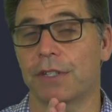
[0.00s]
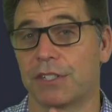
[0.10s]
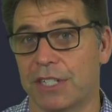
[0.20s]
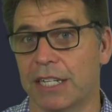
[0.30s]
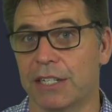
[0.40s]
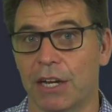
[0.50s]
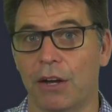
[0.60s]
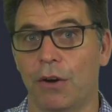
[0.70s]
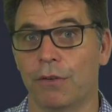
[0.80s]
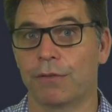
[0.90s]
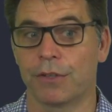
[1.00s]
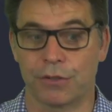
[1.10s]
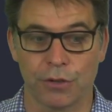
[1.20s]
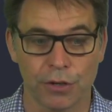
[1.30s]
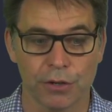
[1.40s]
center of the
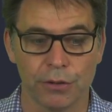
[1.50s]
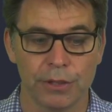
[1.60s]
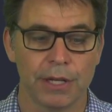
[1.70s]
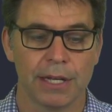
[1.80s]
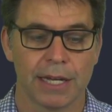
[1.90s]
circle.